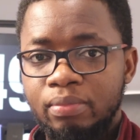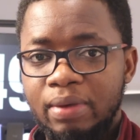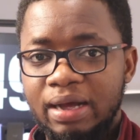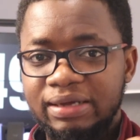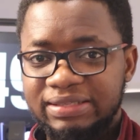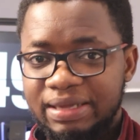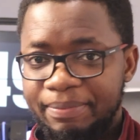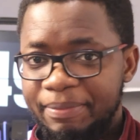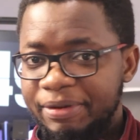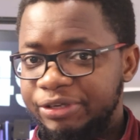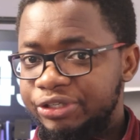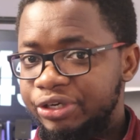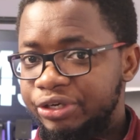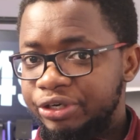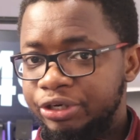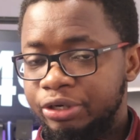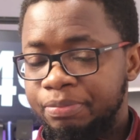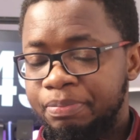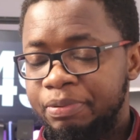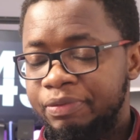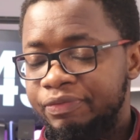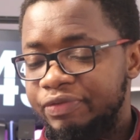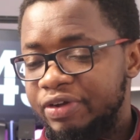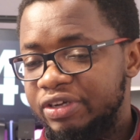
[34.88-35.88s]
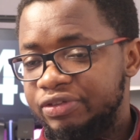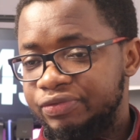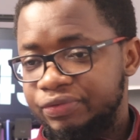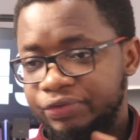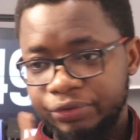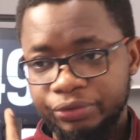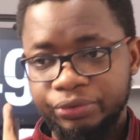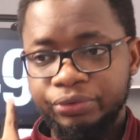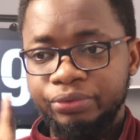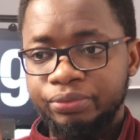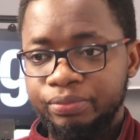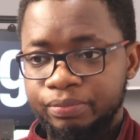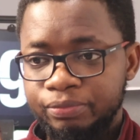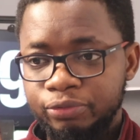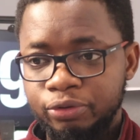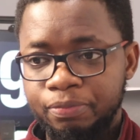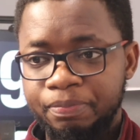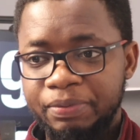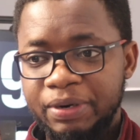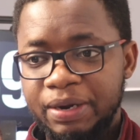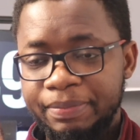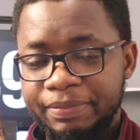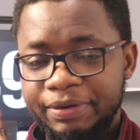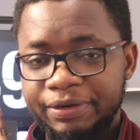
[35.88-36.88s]
as I mentioned in the previous video, you
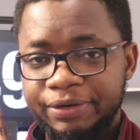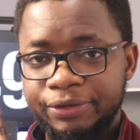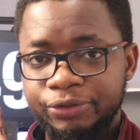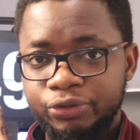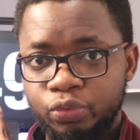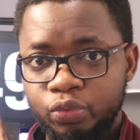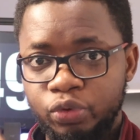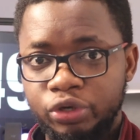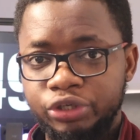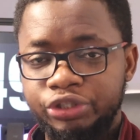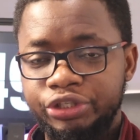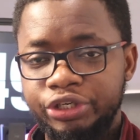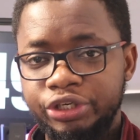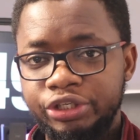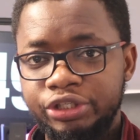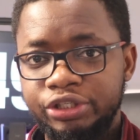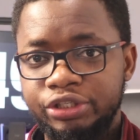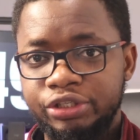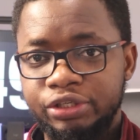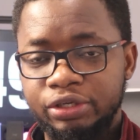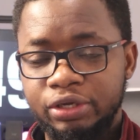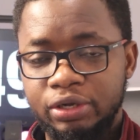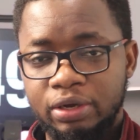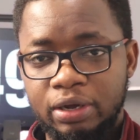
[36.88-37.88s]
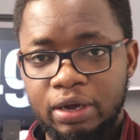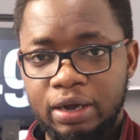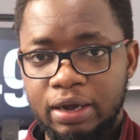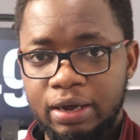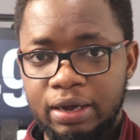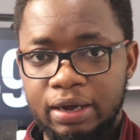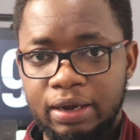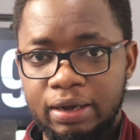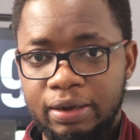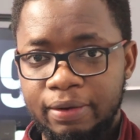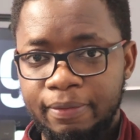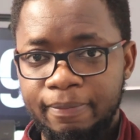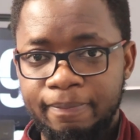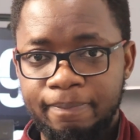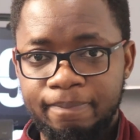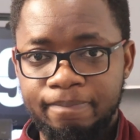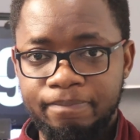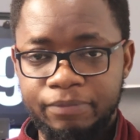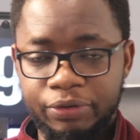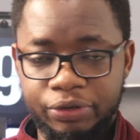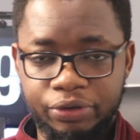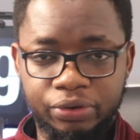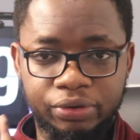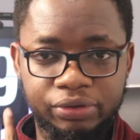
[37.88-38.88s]
probably need to watch it
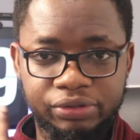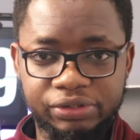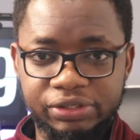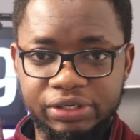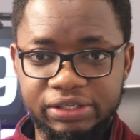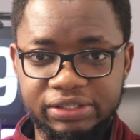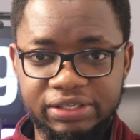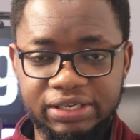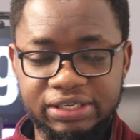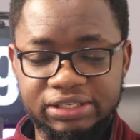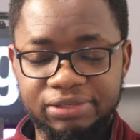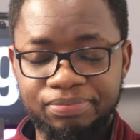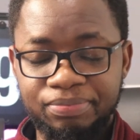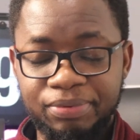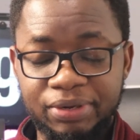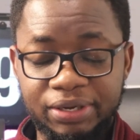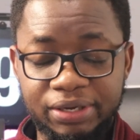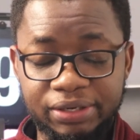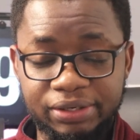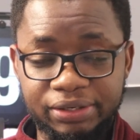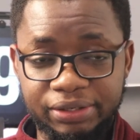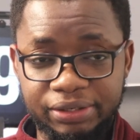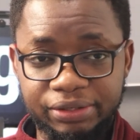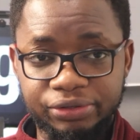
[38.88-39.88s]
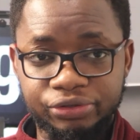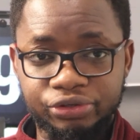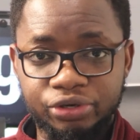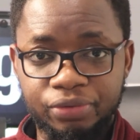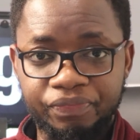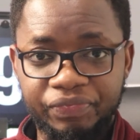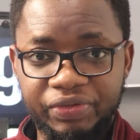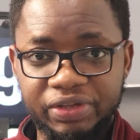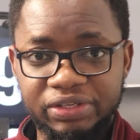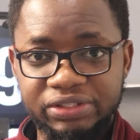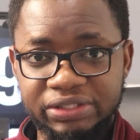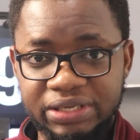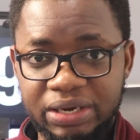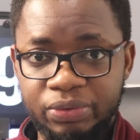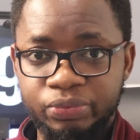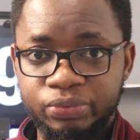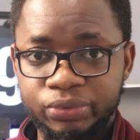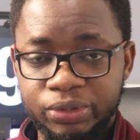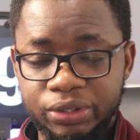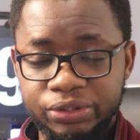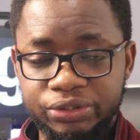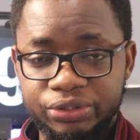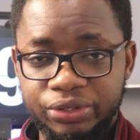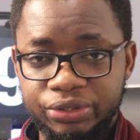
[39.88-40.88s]
because it explained some things I
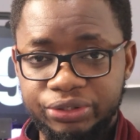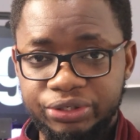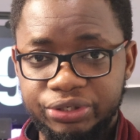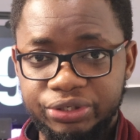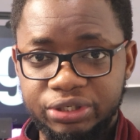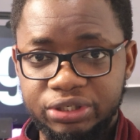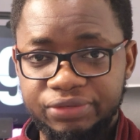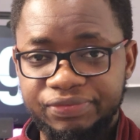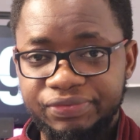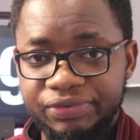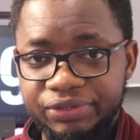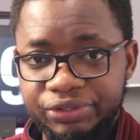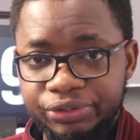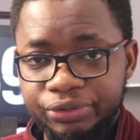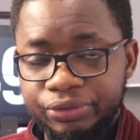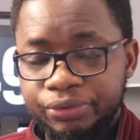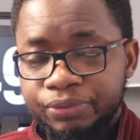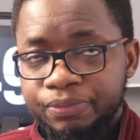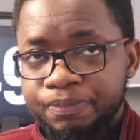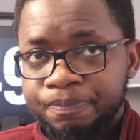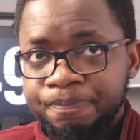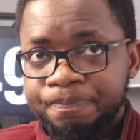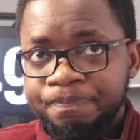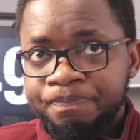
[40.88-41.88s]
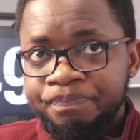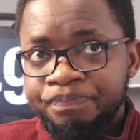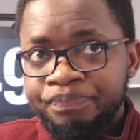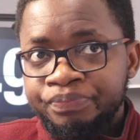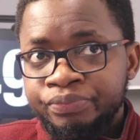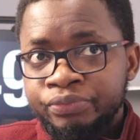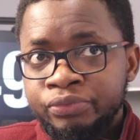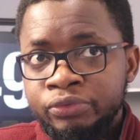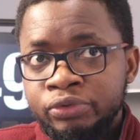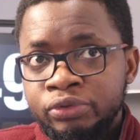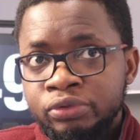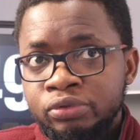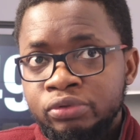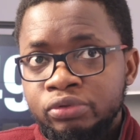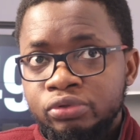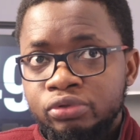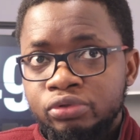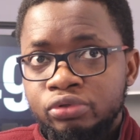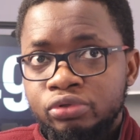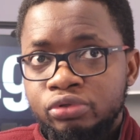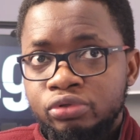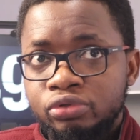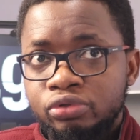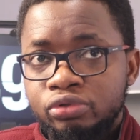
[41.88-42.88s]
will not touch in this video.
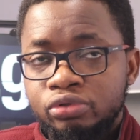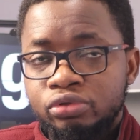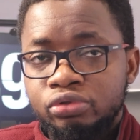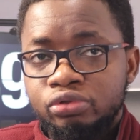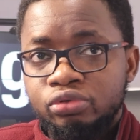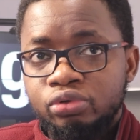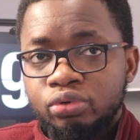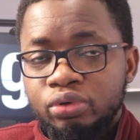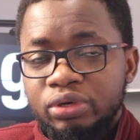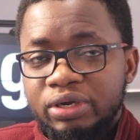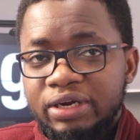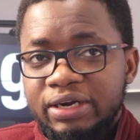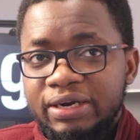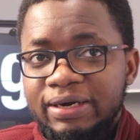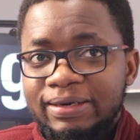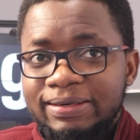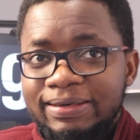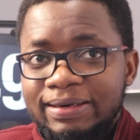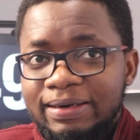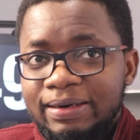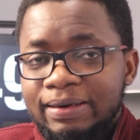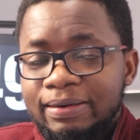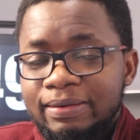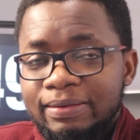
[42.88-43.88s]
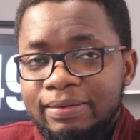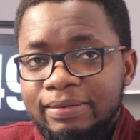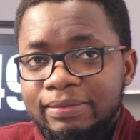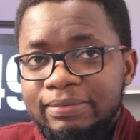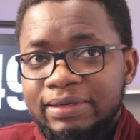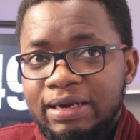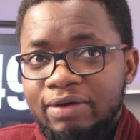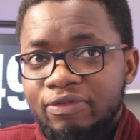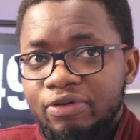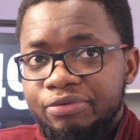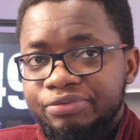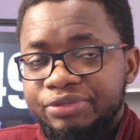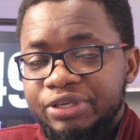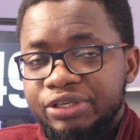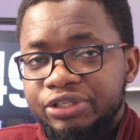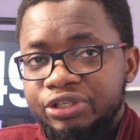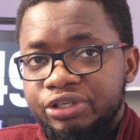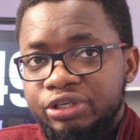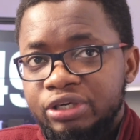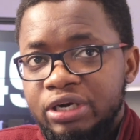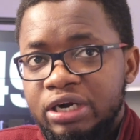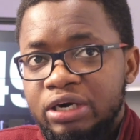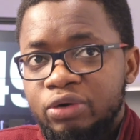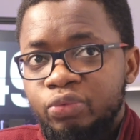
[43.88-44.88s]
To learn DevOps
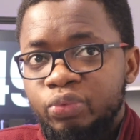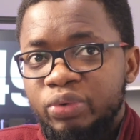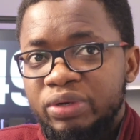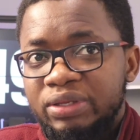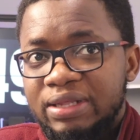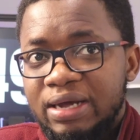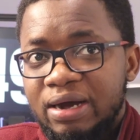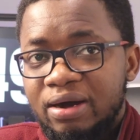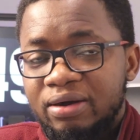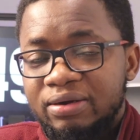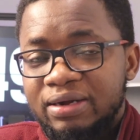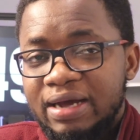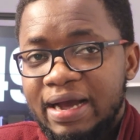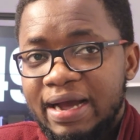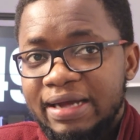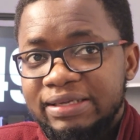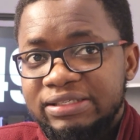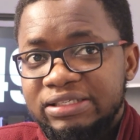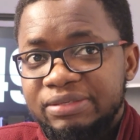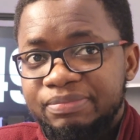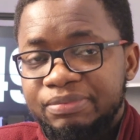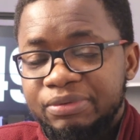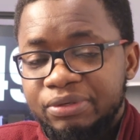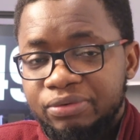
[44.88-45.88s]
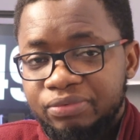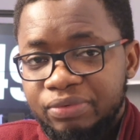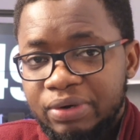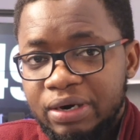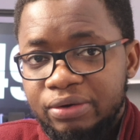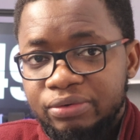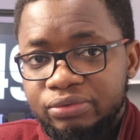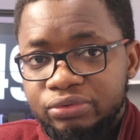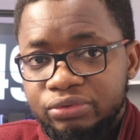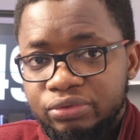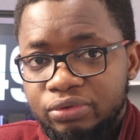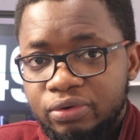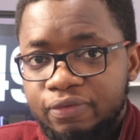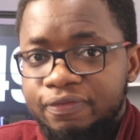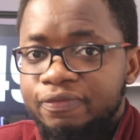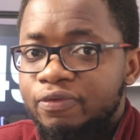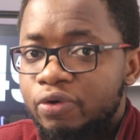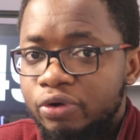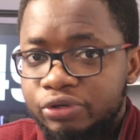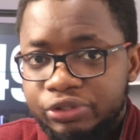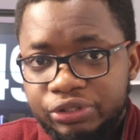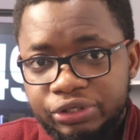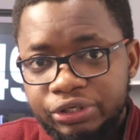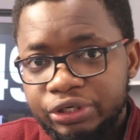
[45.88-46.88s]
engineering without IT background, of
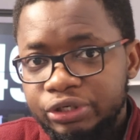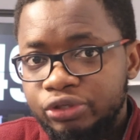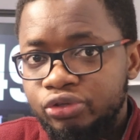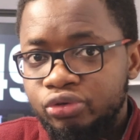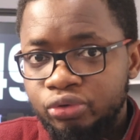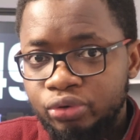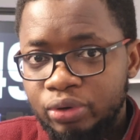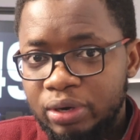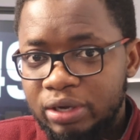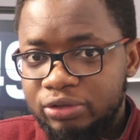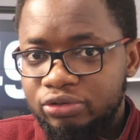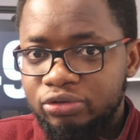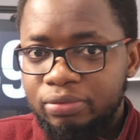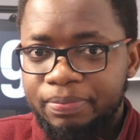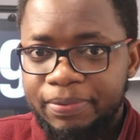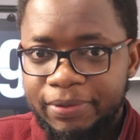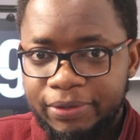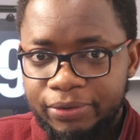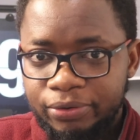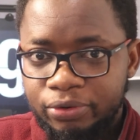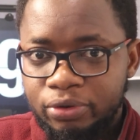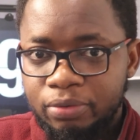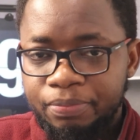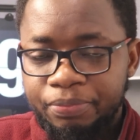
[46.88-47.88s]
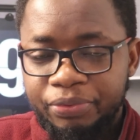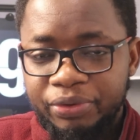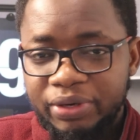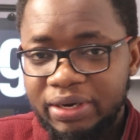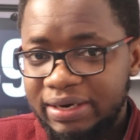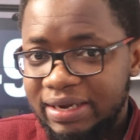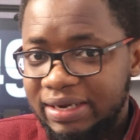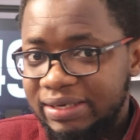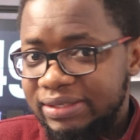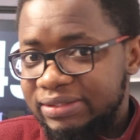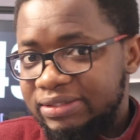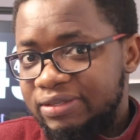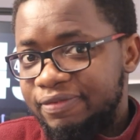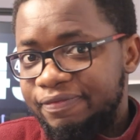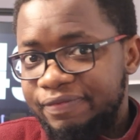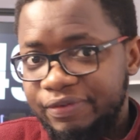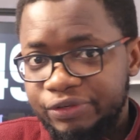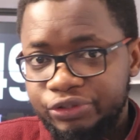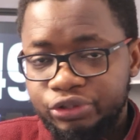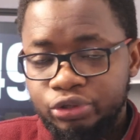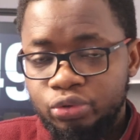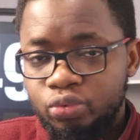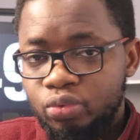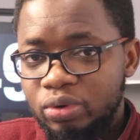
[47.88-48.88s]
course, you need to know how to operate a computer. That is the
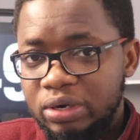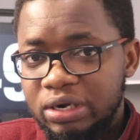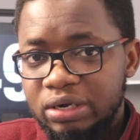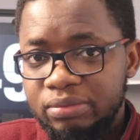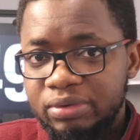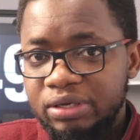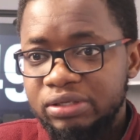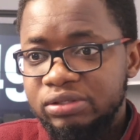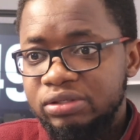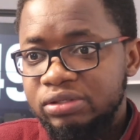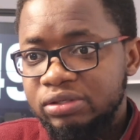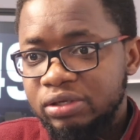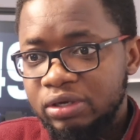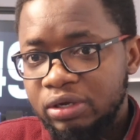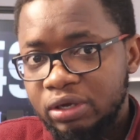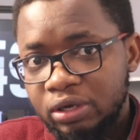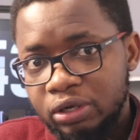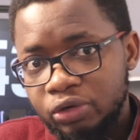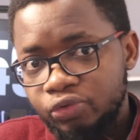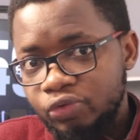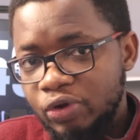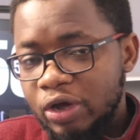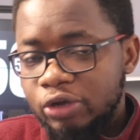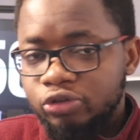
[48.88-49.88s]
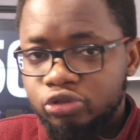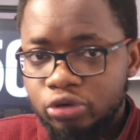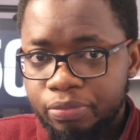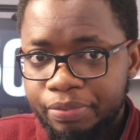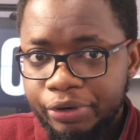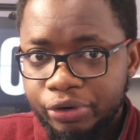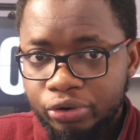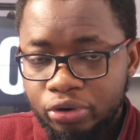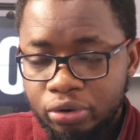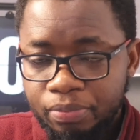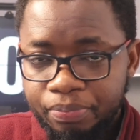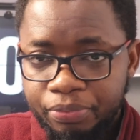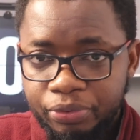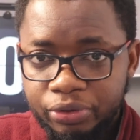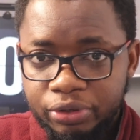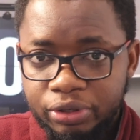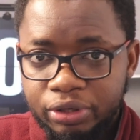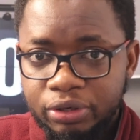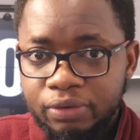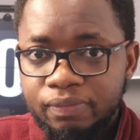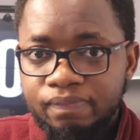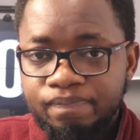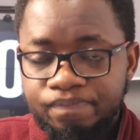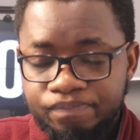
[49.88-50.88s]
first requirement. Know how to operate a
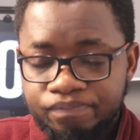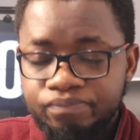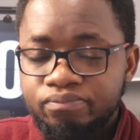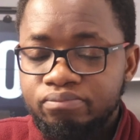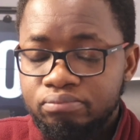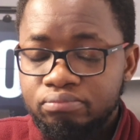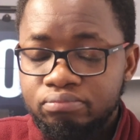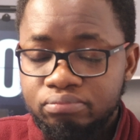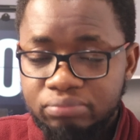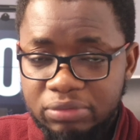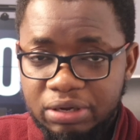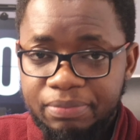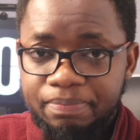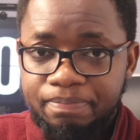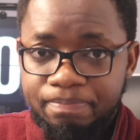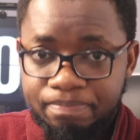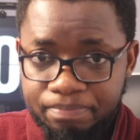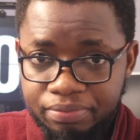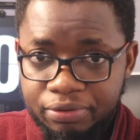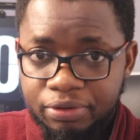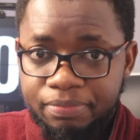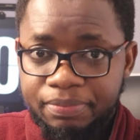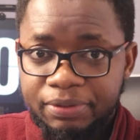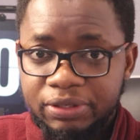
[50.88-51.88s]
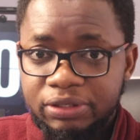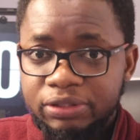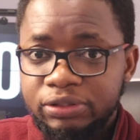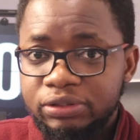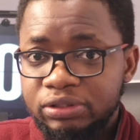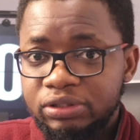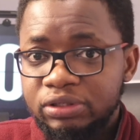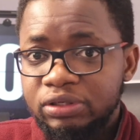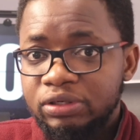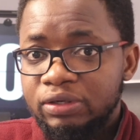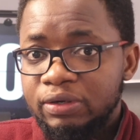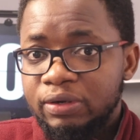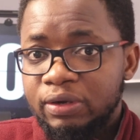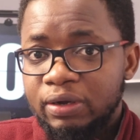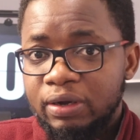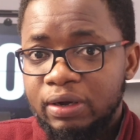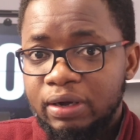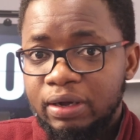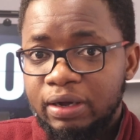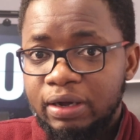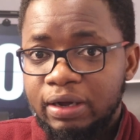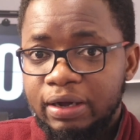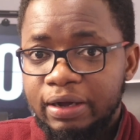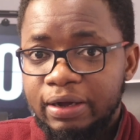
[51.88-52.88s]
computer properly.
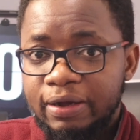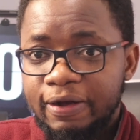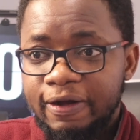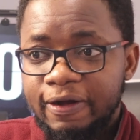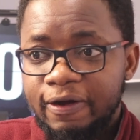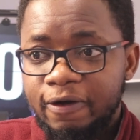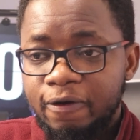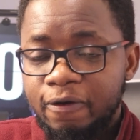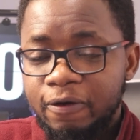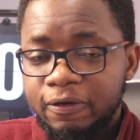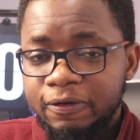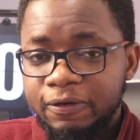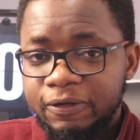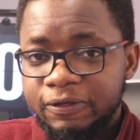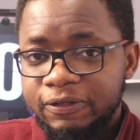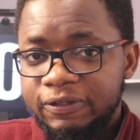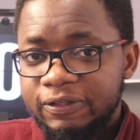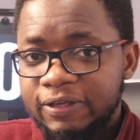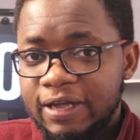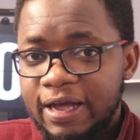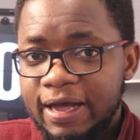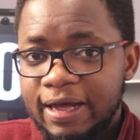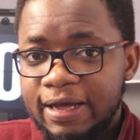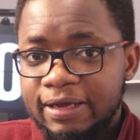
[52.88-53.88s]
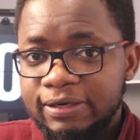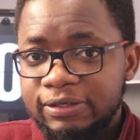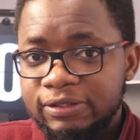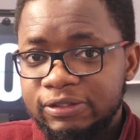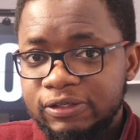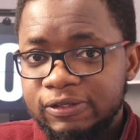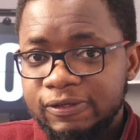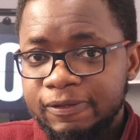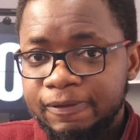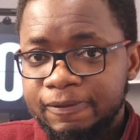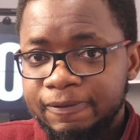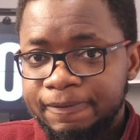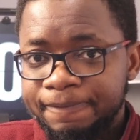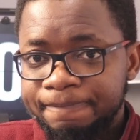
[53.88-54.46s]
Understand